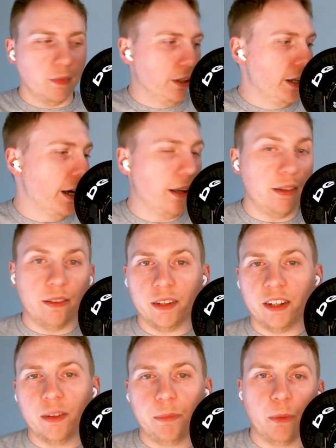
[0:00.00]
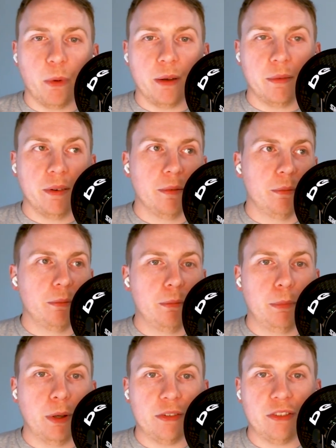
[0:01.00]
Yeah, there could be one
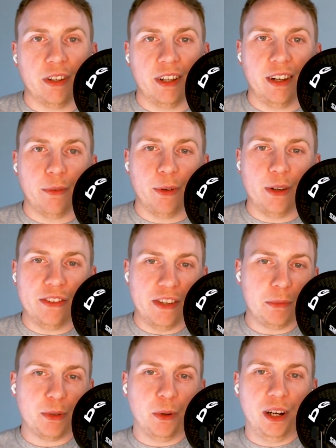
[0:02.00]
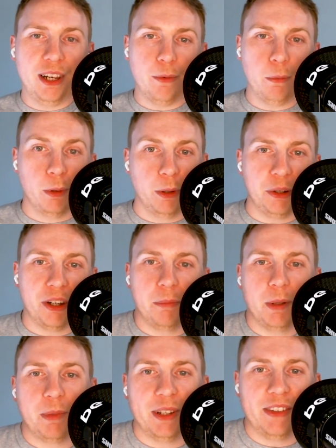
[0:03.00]
person in the first team squad at Liverpool who could
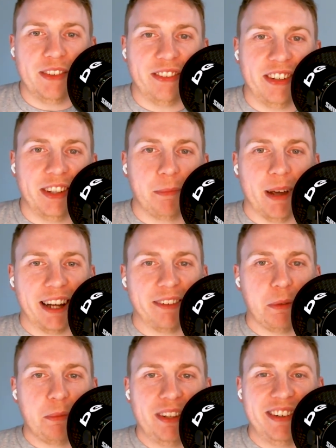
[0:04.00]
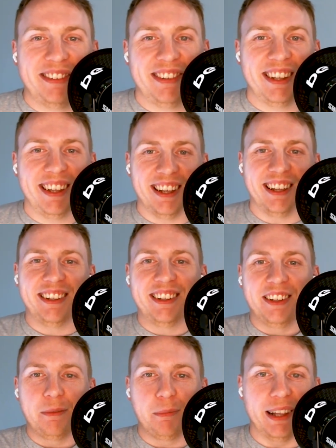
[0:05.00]
be pleased to see the back of him. Did you see the
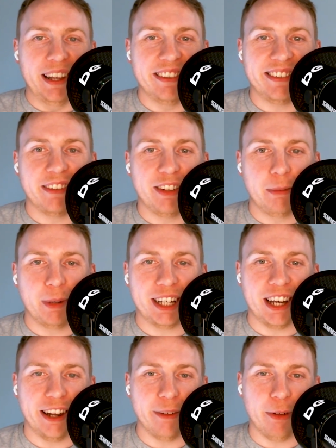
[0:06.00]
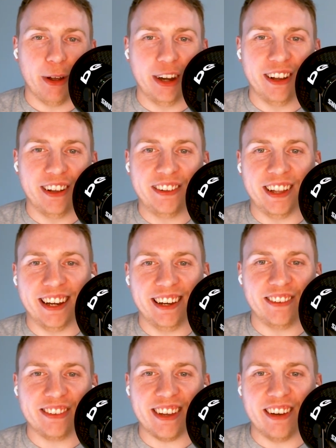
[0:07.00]
players giving him a guard of honour, and
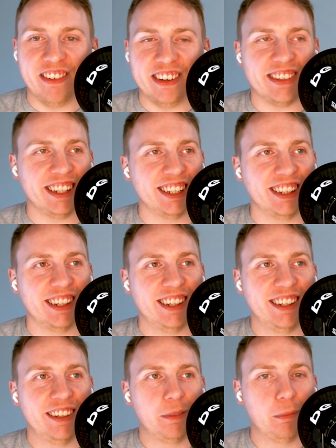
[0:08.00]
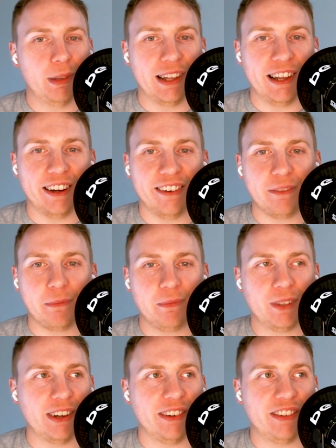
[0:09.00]
there was every single player and
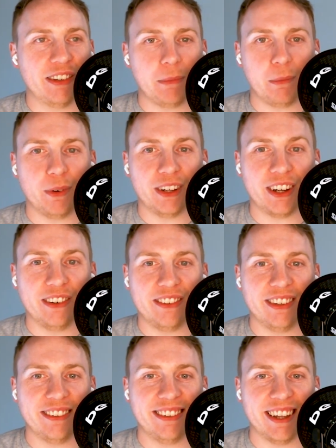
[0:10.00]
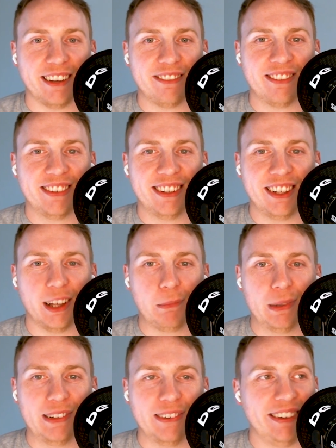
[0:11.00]
coach, member of the coaching staff
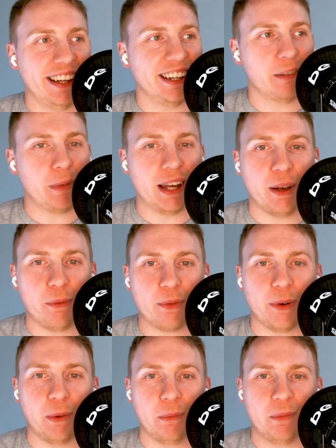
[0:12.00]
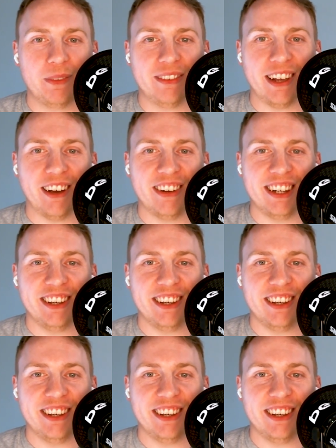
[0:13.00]
applauding apart from Darwin